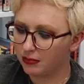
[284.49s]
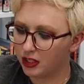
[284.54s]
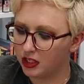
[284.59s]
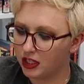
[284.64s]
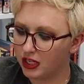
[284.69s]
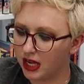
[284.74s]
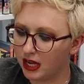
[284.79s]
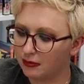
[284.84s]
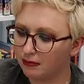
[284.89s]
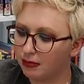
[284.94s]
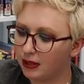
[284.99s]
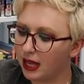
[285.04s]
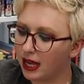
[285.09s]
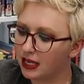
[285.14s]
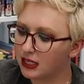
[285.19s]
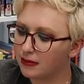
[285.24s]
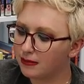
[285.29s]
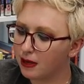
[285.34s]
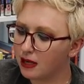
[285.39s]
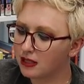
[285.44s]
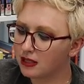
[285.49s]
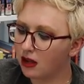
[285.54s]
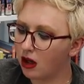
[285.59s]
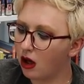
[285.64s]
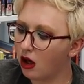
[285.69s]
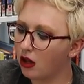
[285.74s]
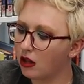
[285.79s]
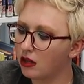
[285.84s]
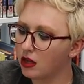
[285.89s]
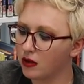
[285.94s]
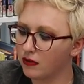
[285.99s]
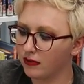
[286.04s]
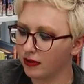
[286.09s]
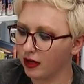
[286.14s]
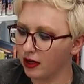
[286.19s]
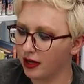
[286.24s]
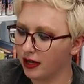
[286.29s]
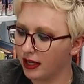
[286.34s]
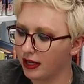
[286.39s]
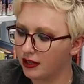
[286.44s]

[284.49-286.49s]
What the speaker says: but she had black spots all over,